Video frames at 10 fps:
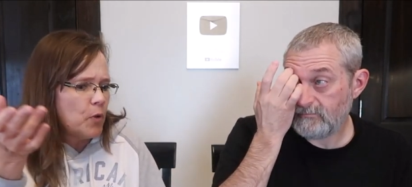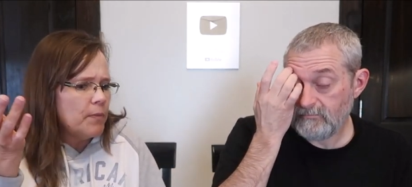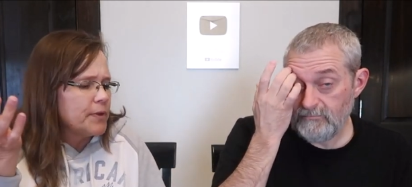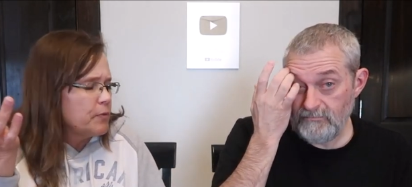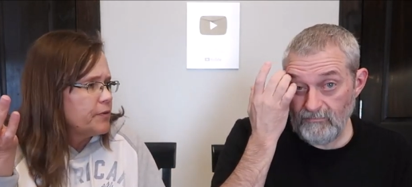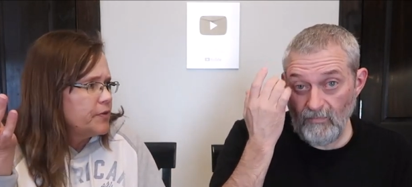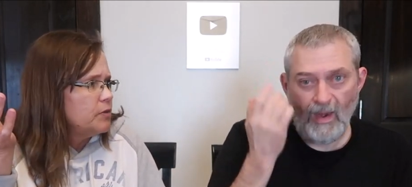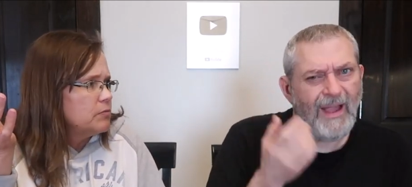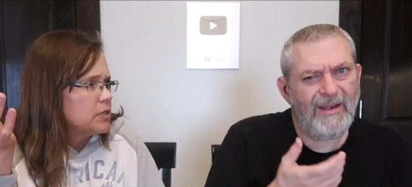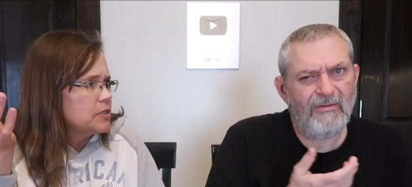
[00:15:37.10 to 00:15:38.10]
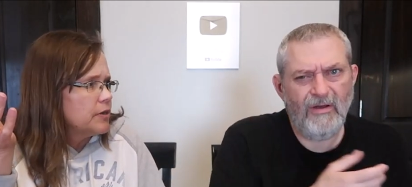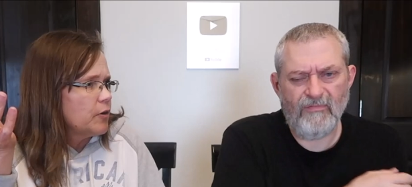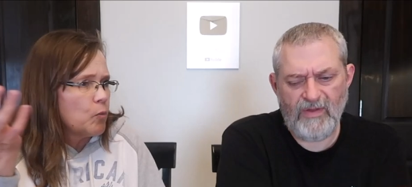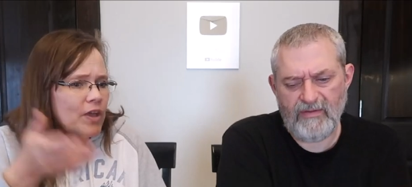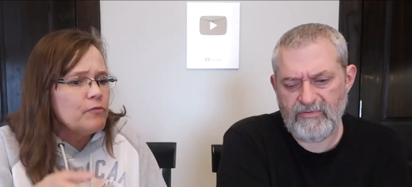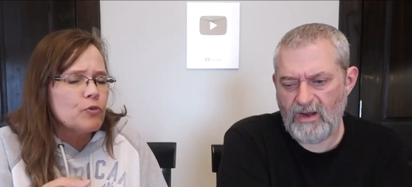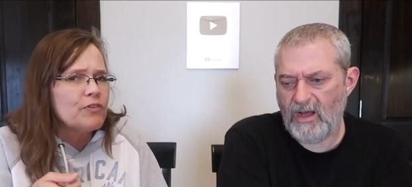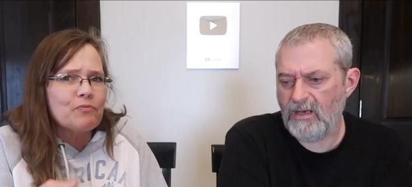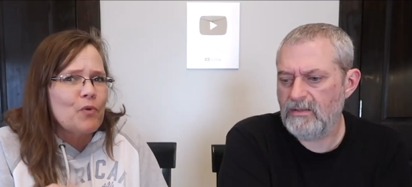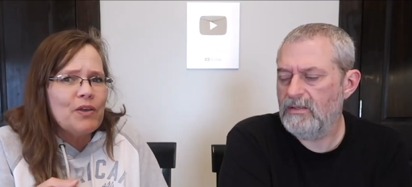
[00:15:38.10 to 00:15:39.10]
Speaker 1: probably reviewed the cereal. We've,
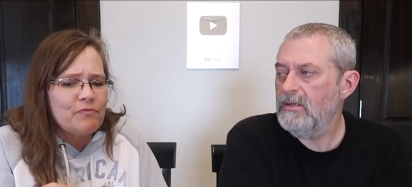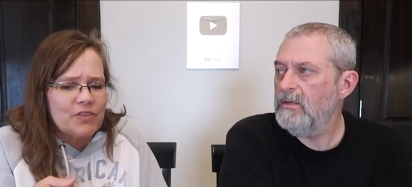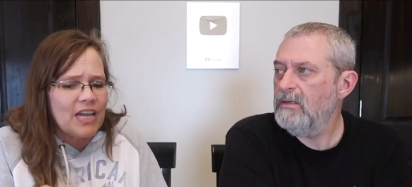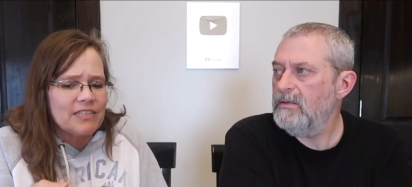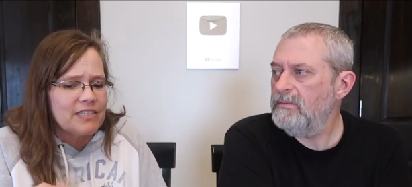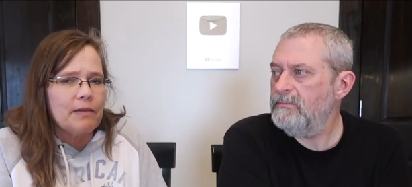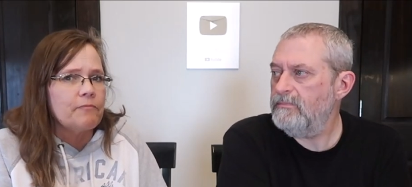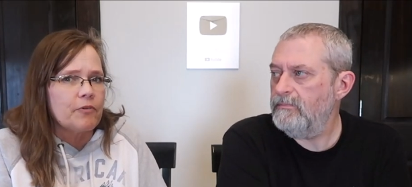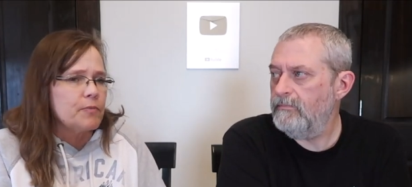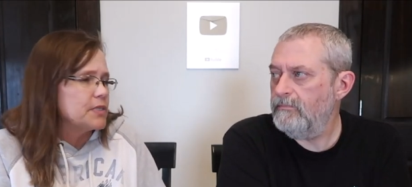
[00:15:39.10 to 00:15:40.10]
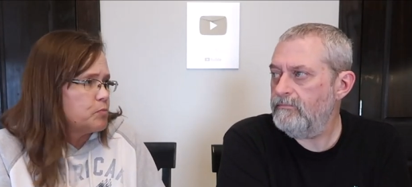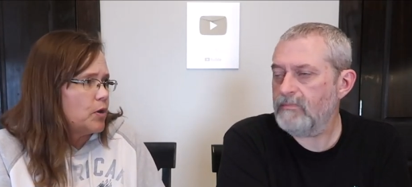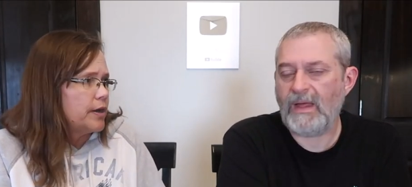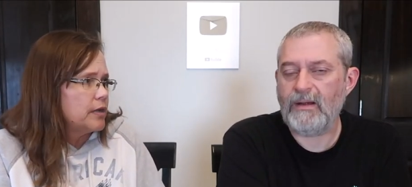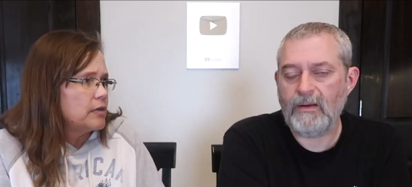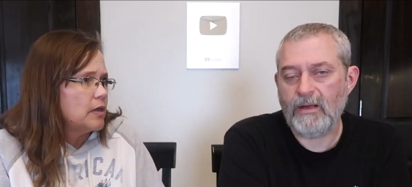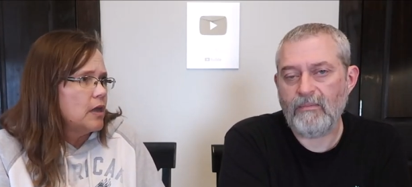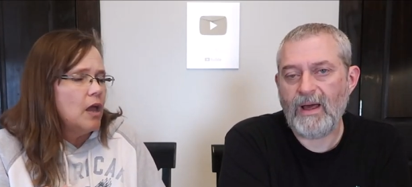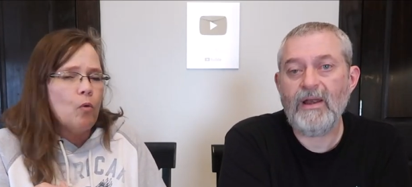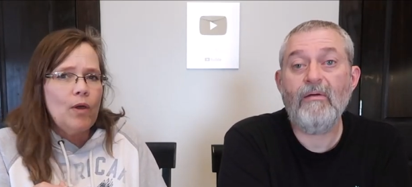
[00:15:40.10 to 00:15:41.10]
re, we've done something from this brand. I don't
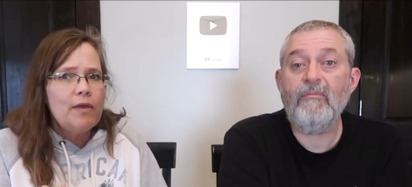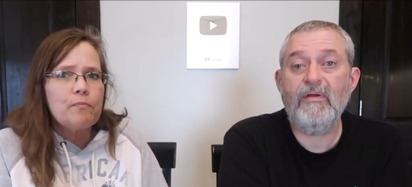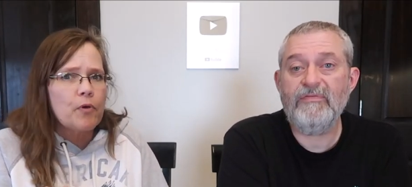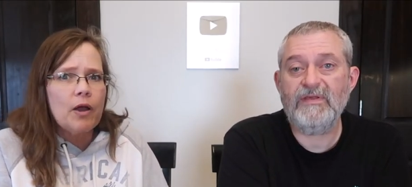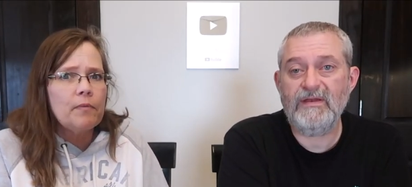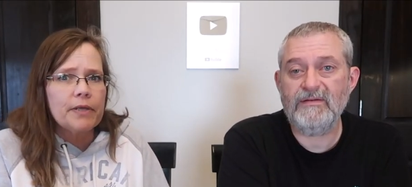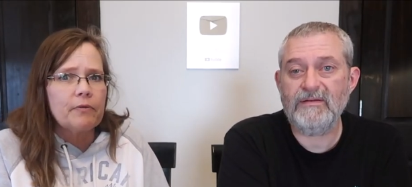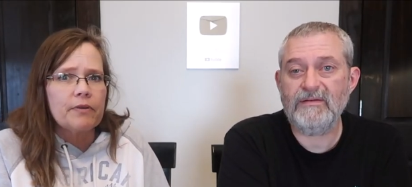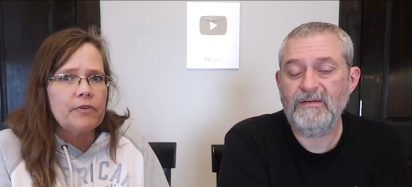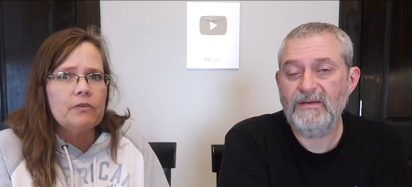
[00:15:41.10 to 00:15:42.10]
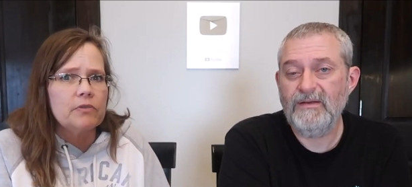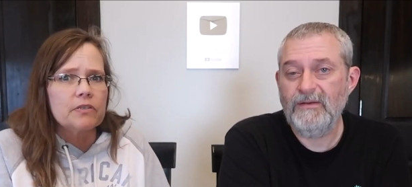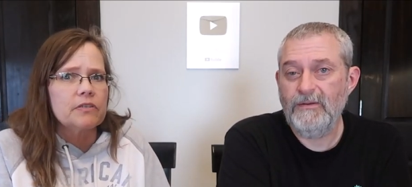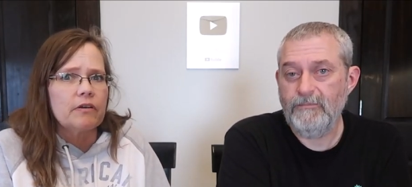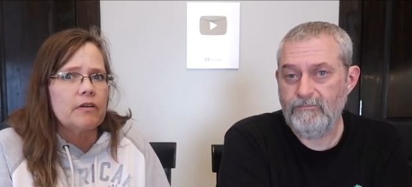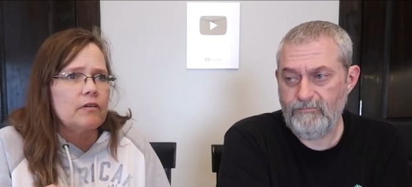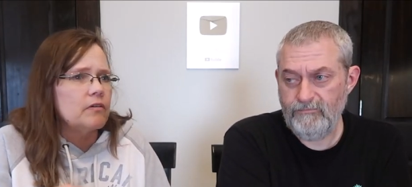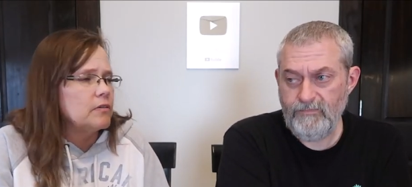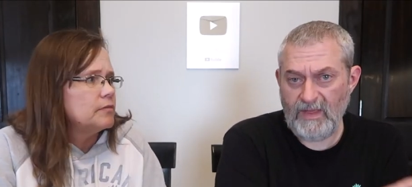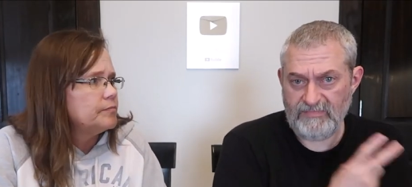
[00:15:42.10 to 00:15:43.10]
know. I know we've, we've probably seen, reviewed the cereal.
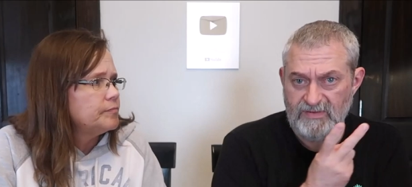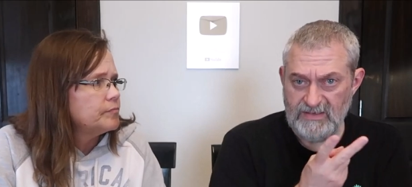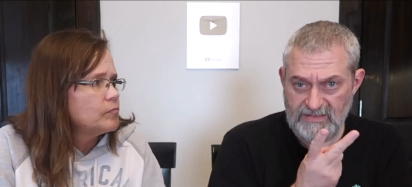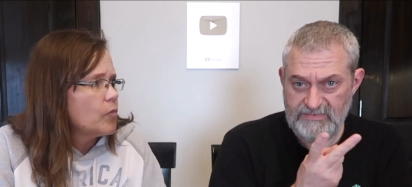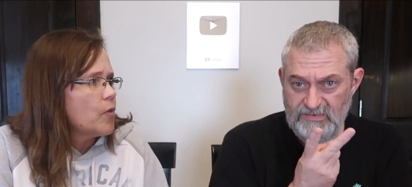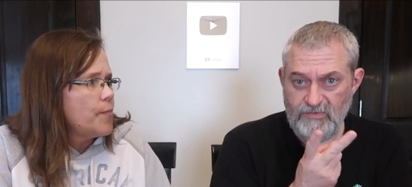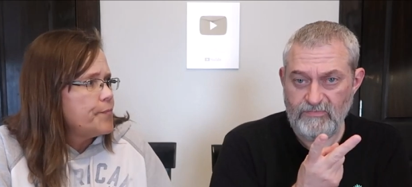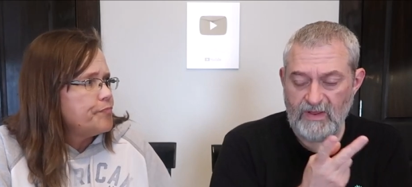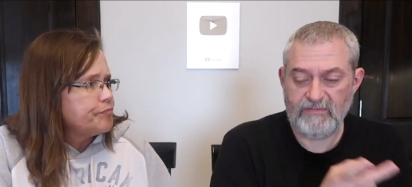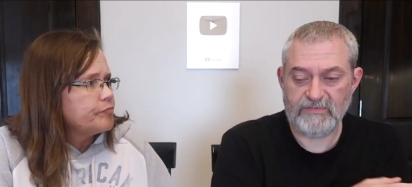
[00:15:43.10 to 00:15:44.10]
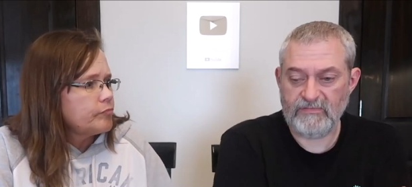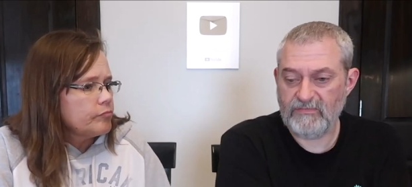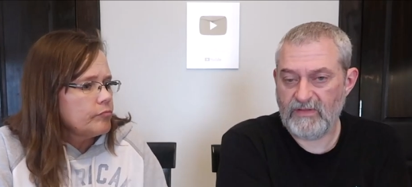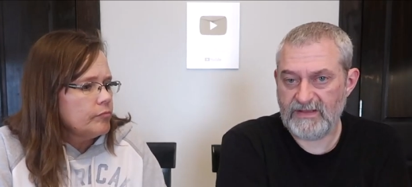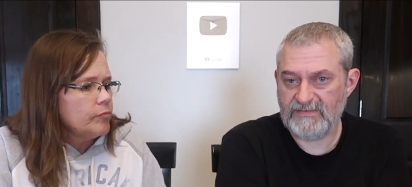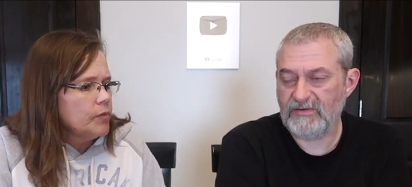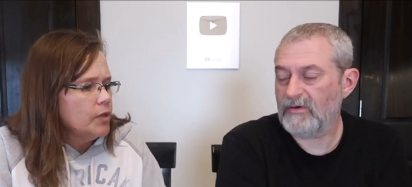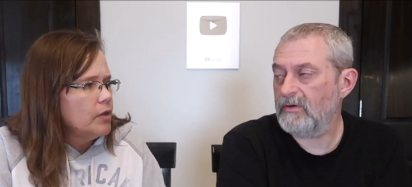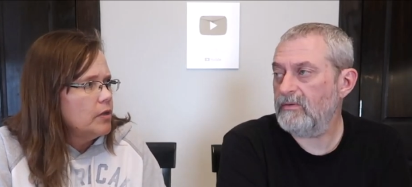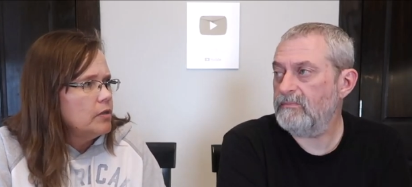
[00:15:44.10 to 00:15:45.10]
Speaker 2: I've seen at least two flavors of like
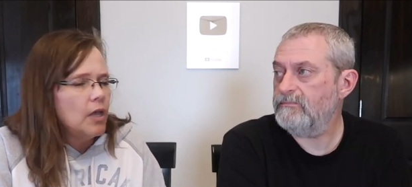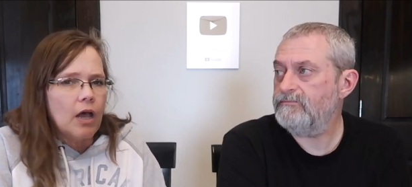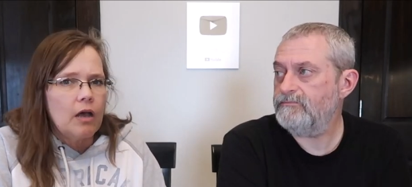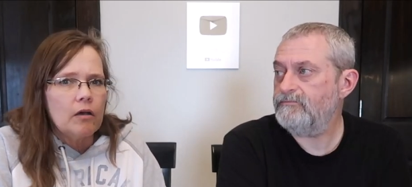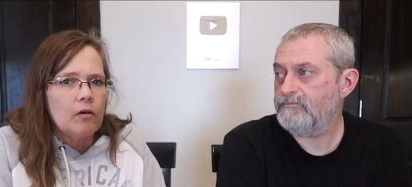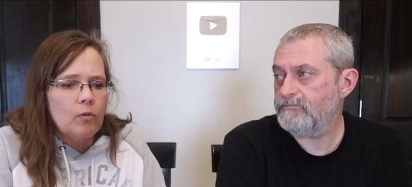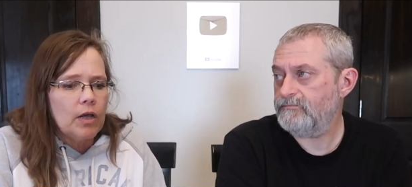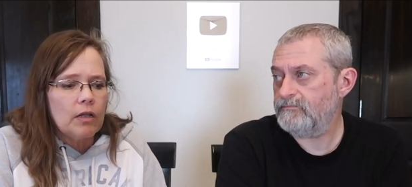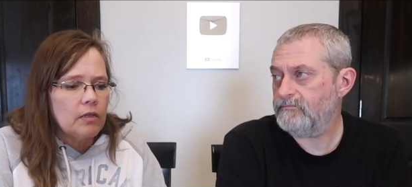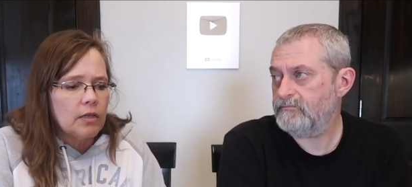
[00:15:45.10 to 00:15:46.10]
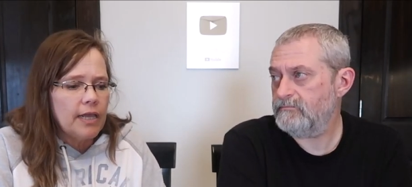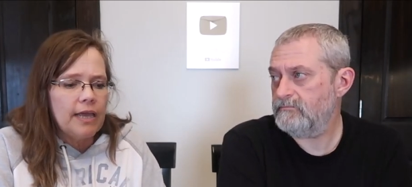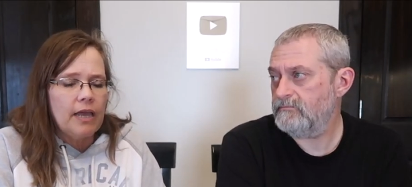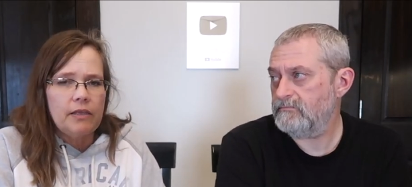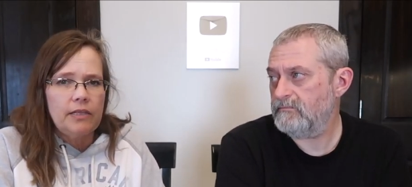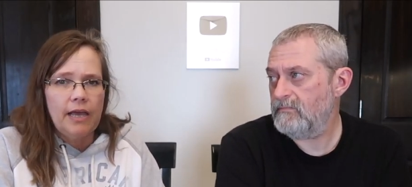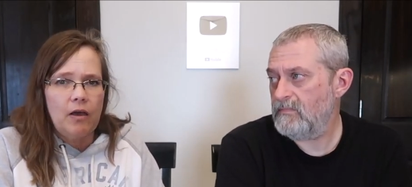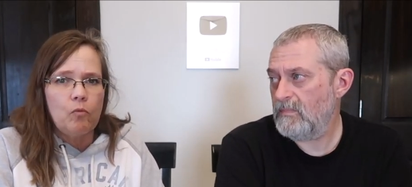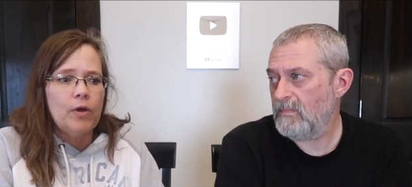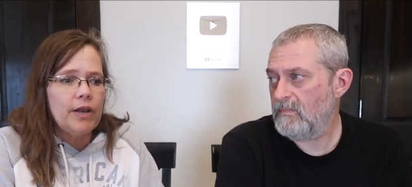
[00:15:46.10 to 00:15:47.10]
cereal.
Speaker 1: Yeah. Well, it, eh, eh,
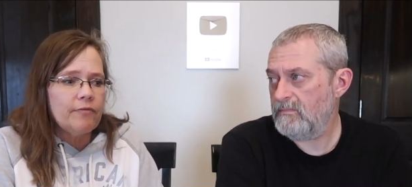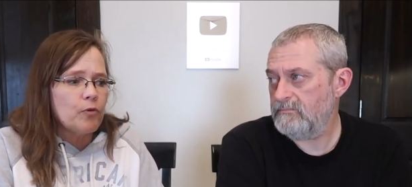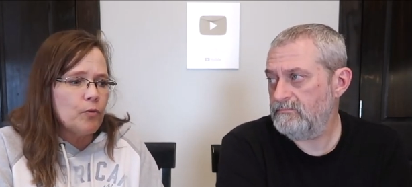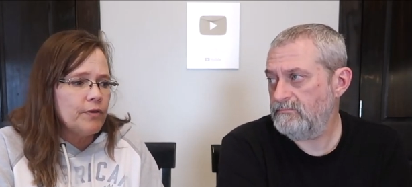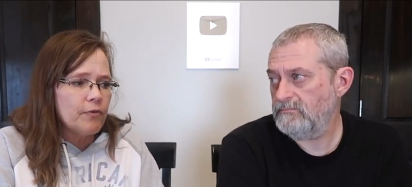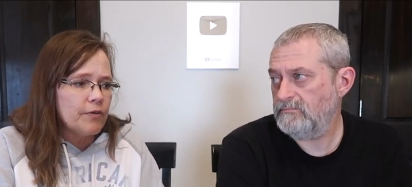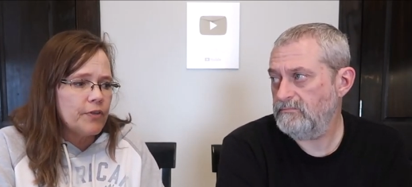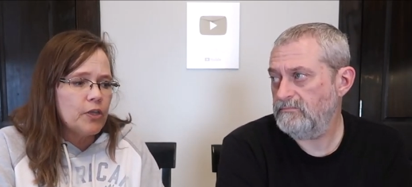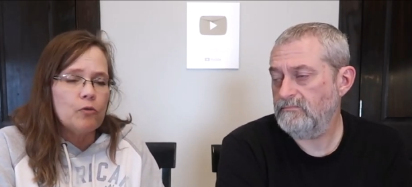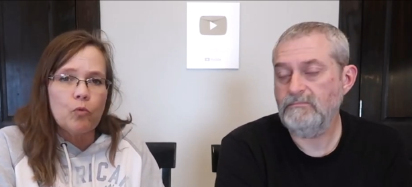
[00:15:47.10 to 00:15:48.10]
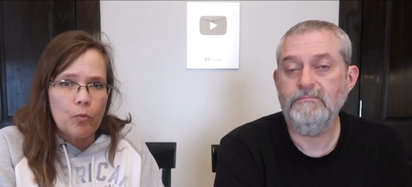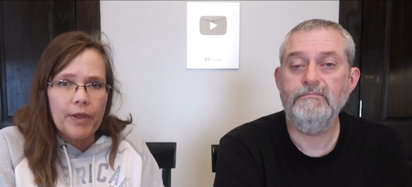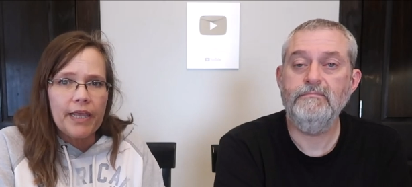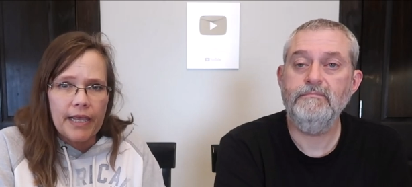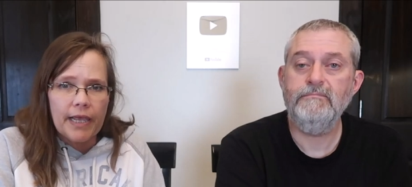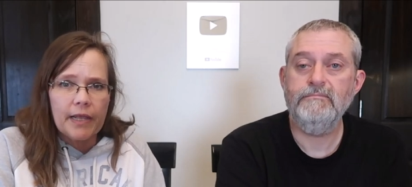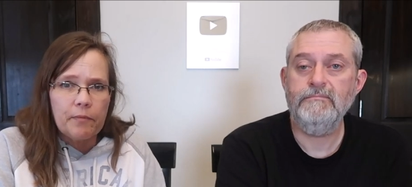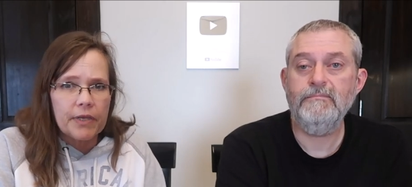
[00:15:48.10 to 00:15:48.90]
yeah, whatever we've reviewed will be it